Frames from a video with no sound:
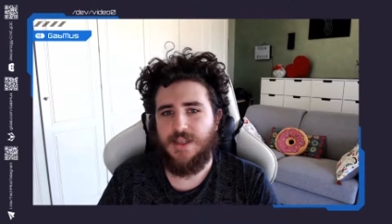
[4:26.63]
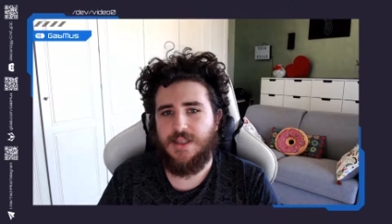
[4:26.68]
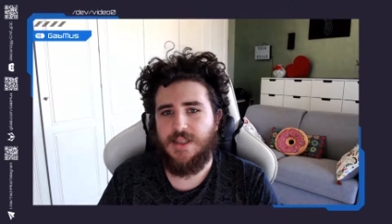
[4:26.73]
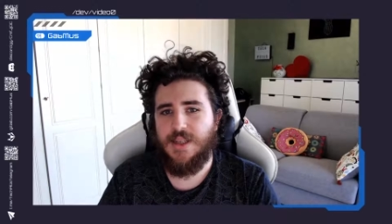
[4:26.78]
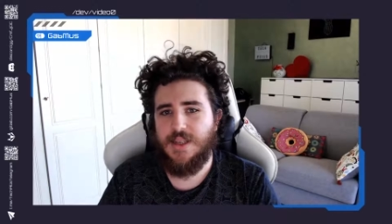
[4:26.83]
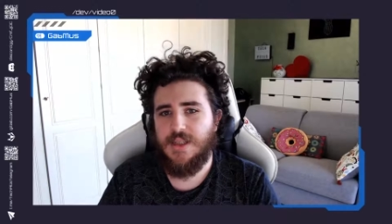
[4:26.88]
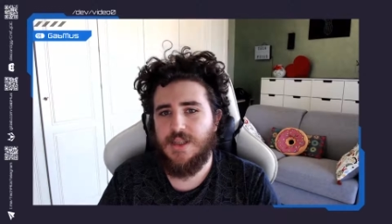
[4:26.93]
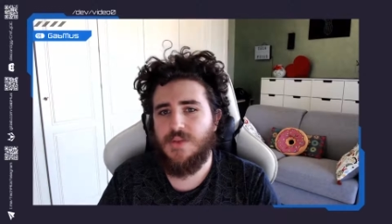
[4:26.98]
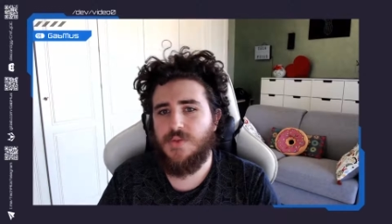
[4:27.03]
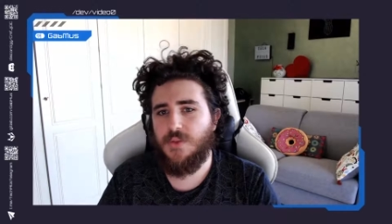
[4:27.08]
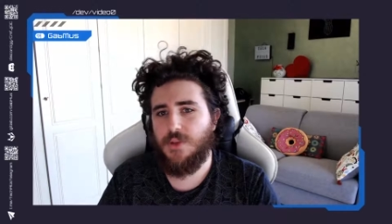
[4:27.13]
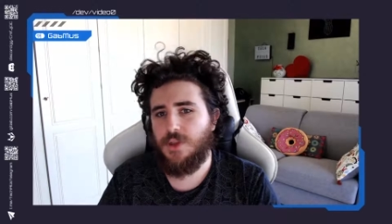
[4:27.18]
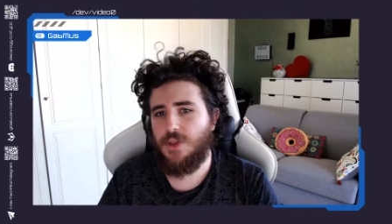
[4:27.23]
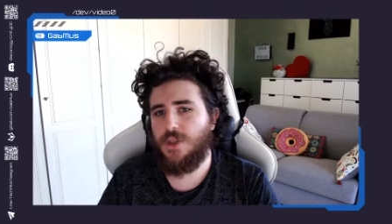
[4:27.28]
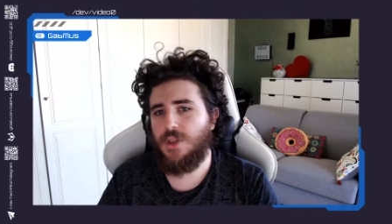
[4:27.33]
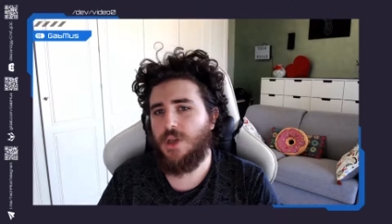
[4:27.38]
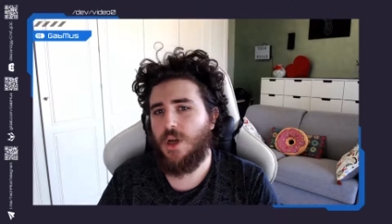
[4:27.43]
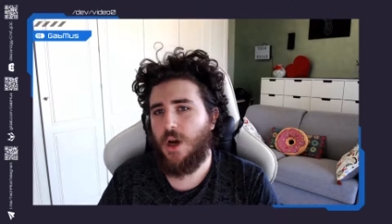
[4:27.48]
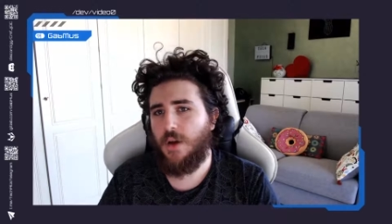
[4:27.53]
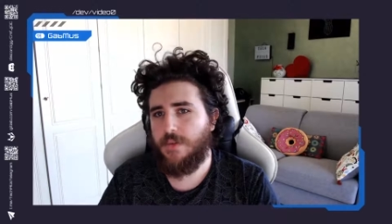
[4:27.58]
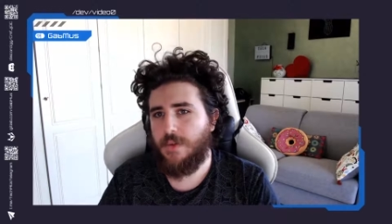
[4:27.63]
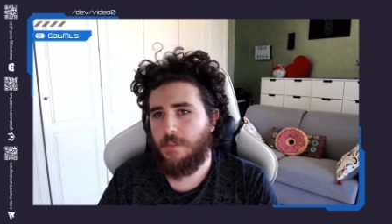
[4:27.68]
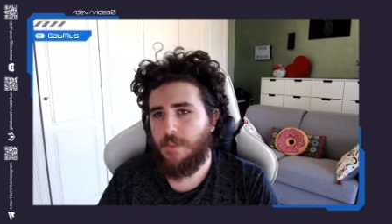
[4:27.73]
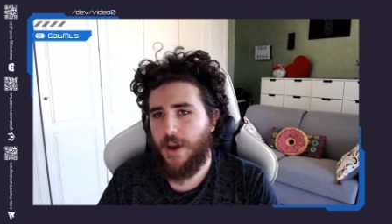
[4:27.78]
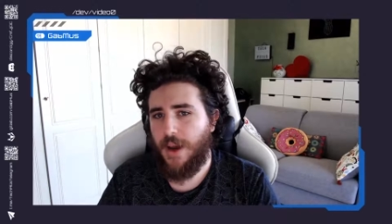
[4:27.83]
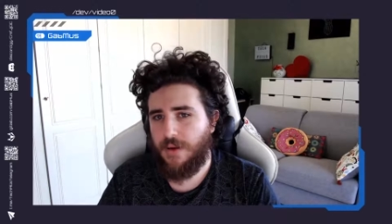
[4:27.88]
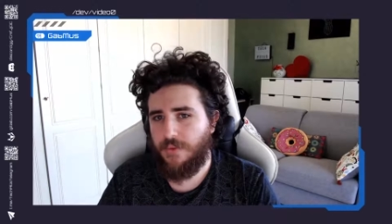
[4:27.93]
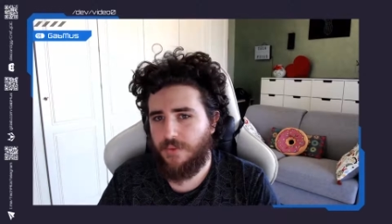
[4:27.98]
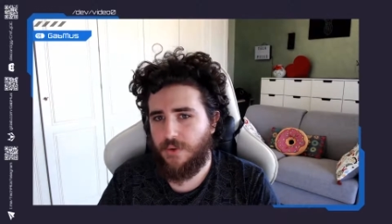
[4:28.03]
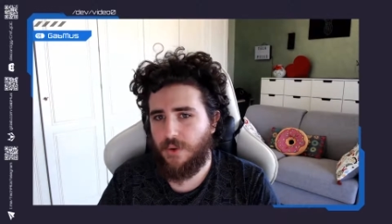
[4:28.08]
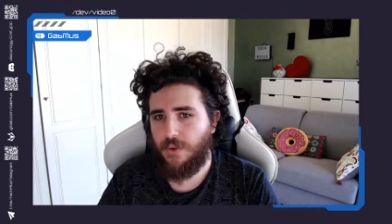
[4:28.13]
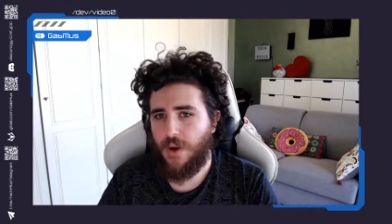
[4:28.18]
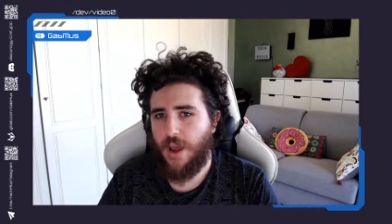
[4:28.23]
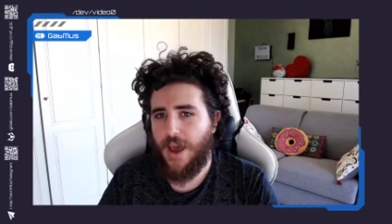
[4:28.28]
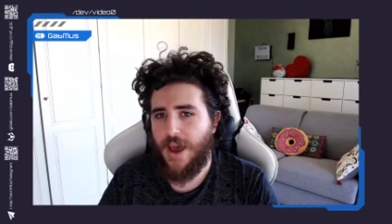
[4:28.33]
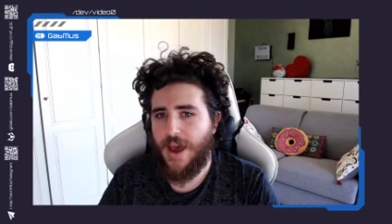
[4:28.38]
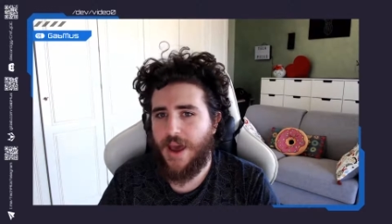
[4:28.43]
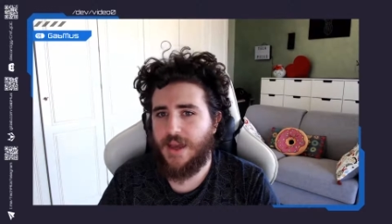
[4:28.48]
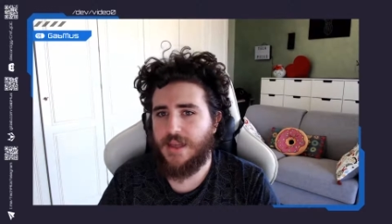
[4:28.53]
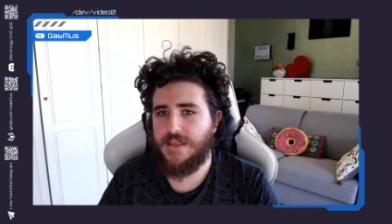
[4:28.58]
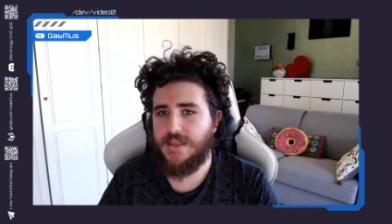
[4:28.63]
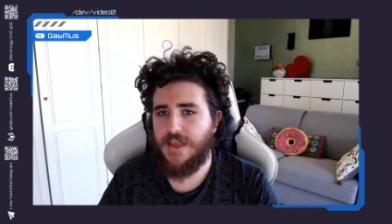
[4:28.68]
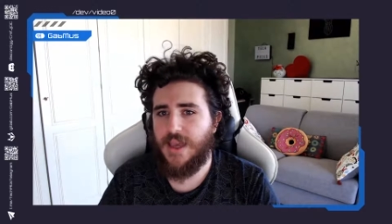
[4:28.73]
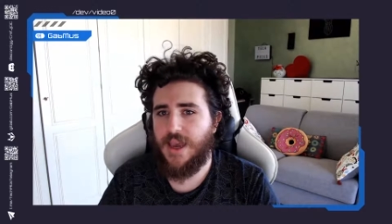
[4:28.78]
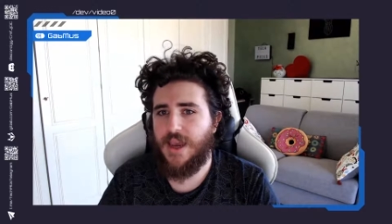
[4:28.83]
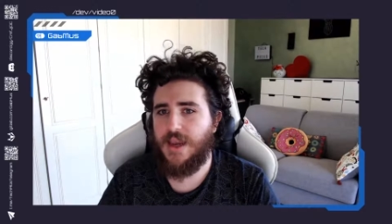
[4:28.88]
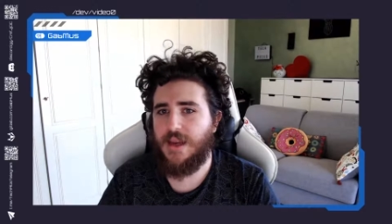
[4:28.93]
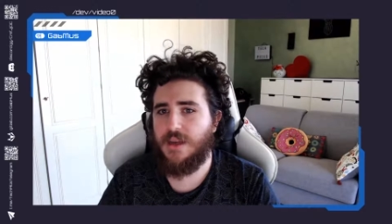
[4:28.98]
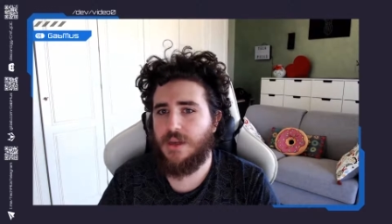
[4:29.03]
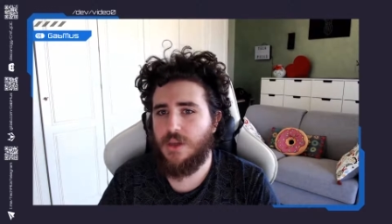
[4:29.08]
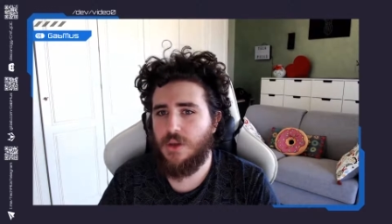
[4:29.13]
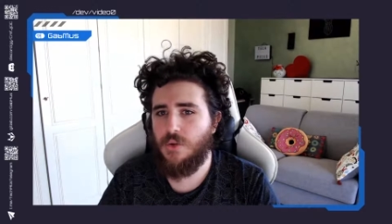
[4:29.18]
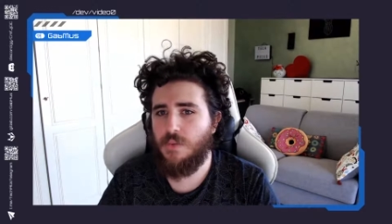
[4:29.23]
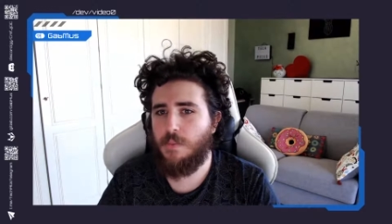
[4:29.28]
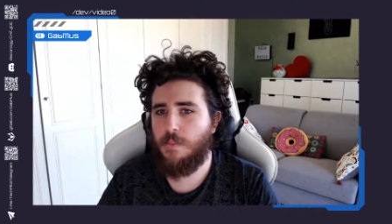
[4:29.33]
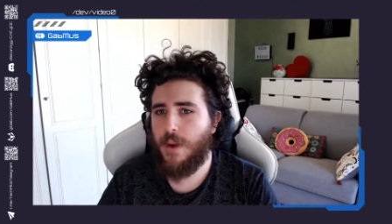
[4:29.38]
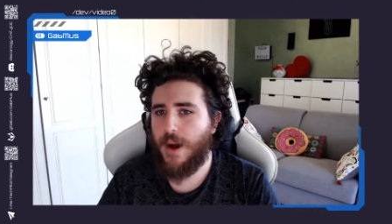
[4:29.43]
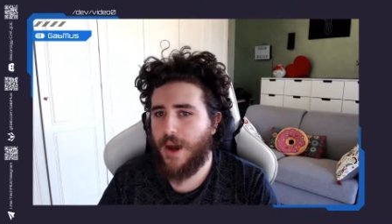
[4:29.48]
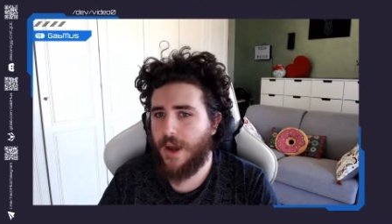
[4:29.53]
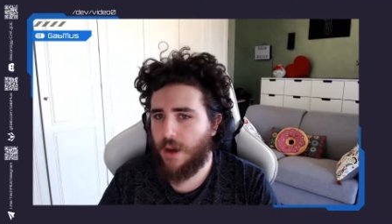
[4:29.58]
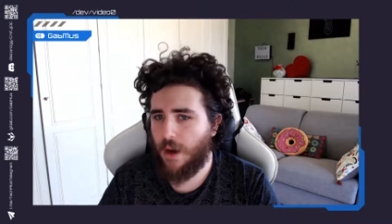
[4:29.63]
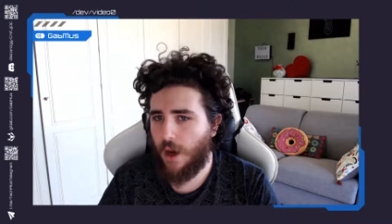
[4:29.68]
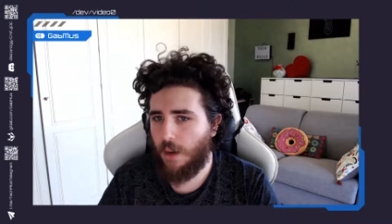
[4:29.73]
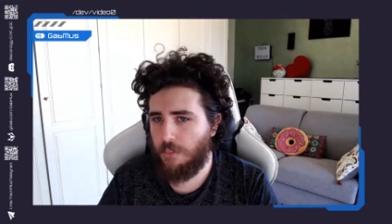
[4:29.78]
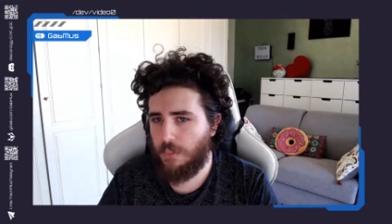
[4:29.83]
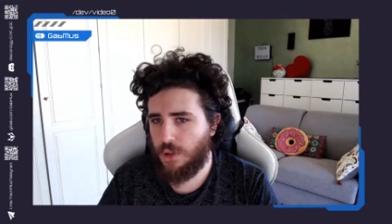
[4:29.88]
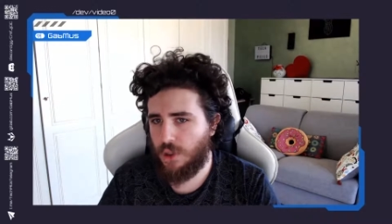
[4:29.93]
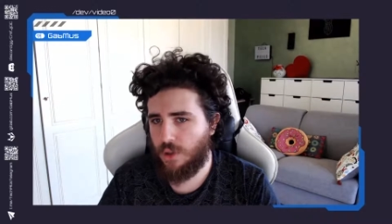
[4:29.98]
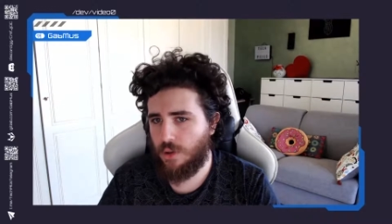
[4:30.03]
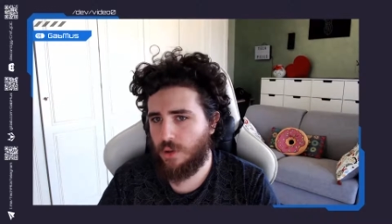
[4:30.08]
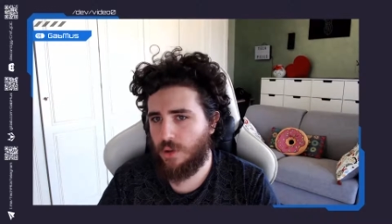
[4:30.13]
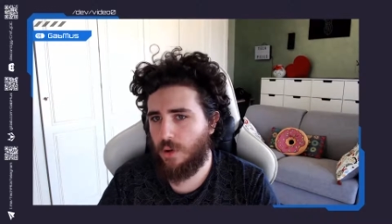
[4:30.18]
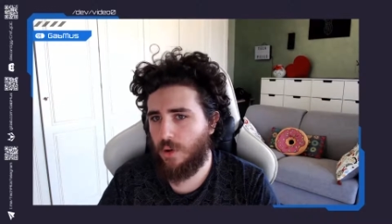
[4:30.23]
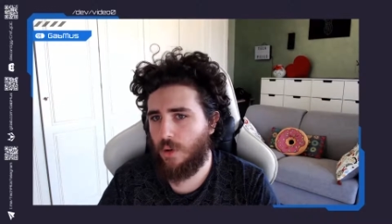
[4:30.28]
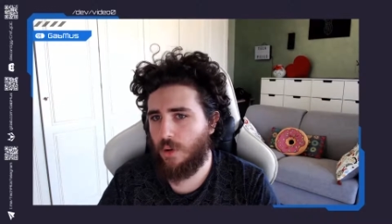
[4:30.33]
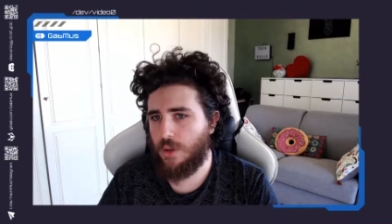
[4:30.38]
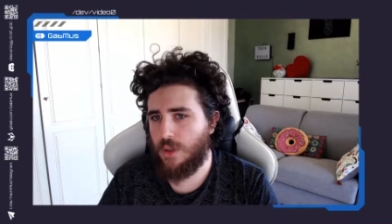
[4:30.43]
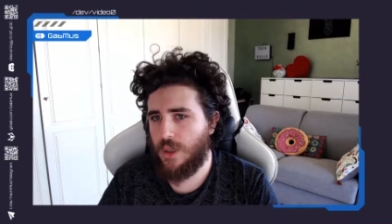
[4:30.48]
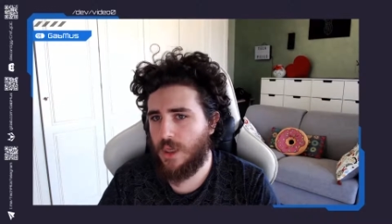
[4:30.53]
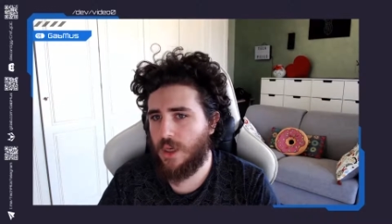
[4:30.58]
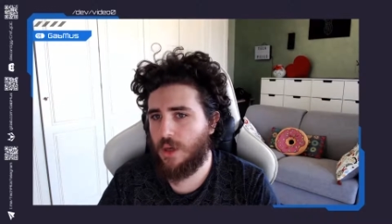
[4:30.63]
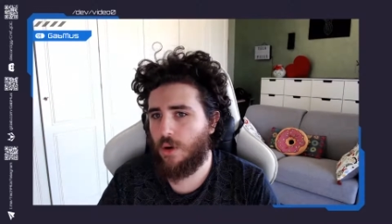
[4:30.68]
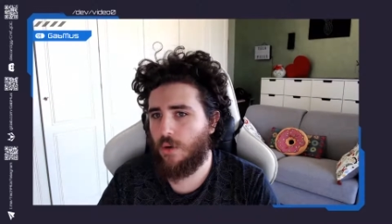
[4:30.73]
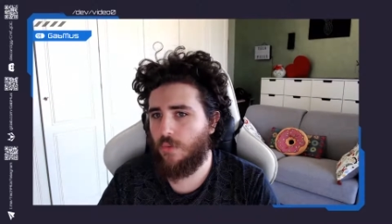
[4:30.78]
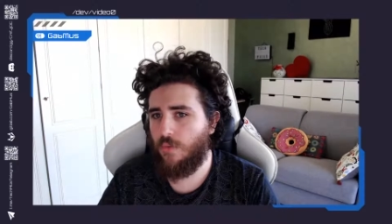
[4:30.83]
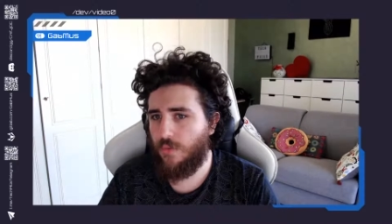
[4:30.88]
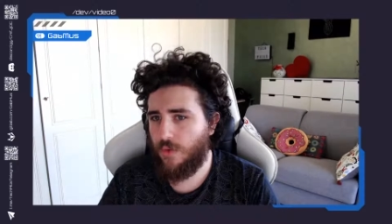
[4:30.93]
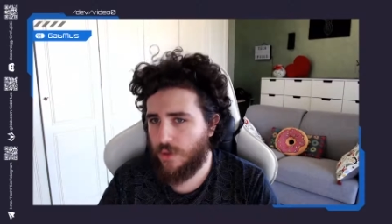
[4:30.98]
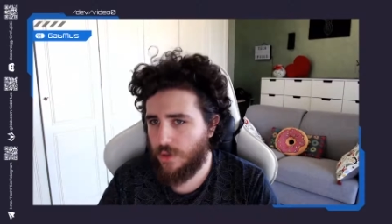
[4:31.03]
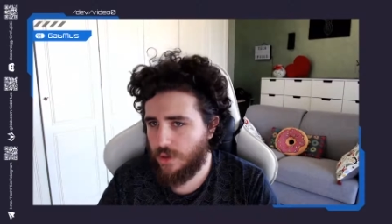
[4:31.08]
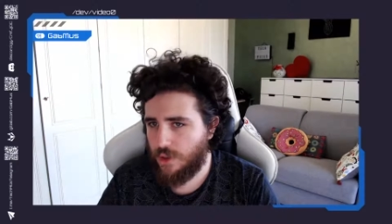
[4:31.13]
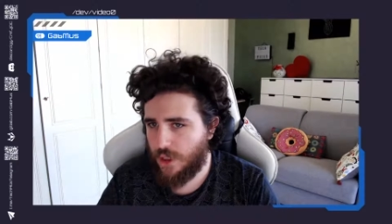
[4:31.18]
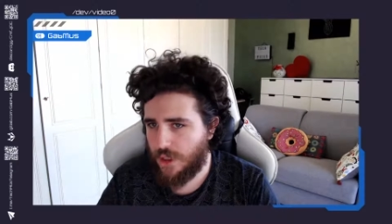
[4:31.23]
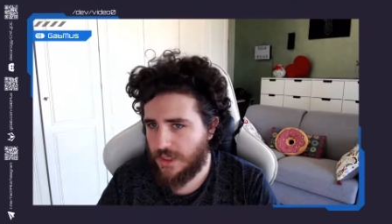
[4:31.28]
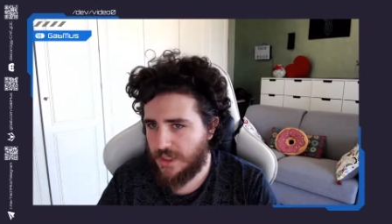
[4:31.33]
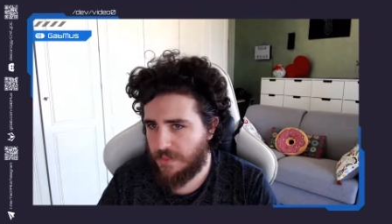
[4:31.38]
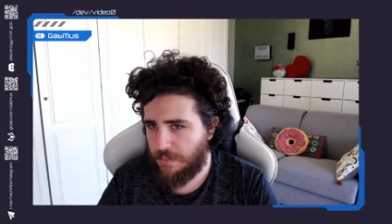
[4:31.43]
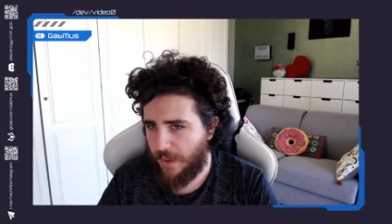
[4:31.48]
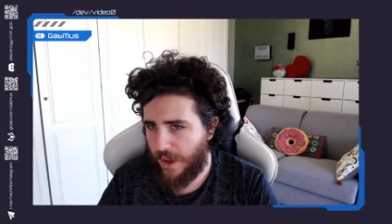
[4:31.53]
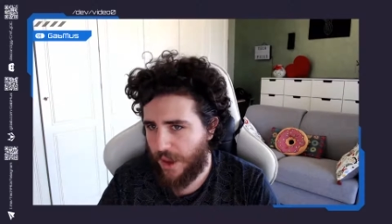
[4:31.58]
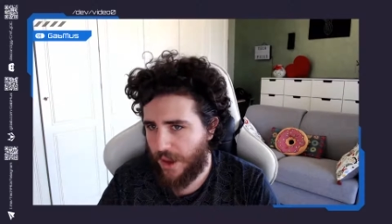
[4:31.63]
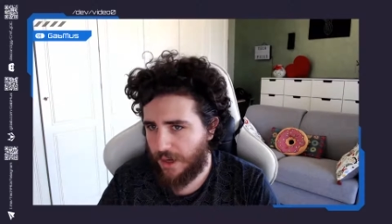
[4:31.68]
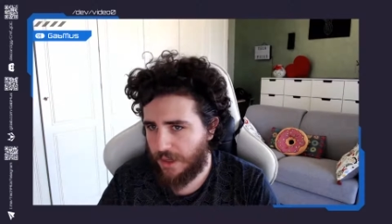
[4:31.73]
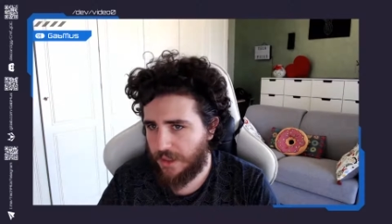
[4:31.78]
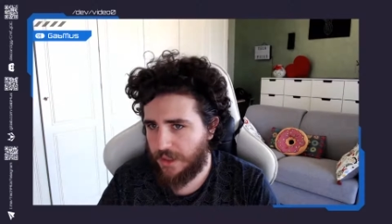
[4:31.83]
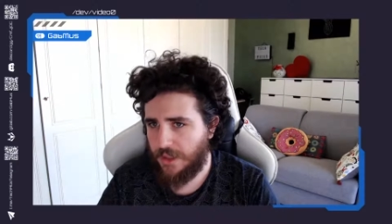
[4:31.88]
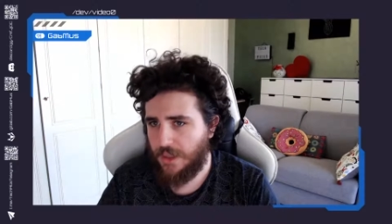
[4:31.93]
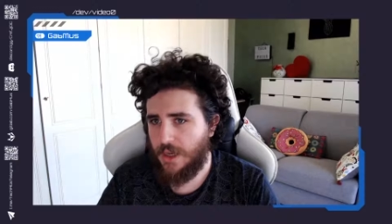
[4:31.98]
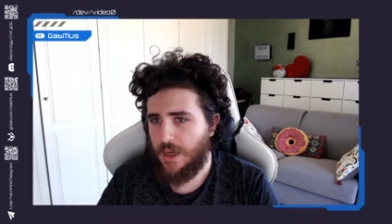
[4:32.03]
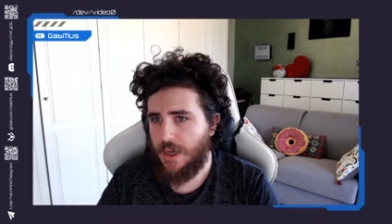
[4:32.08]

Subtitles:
This new version of the Pine phone has a new buy option called the Convergence Pack,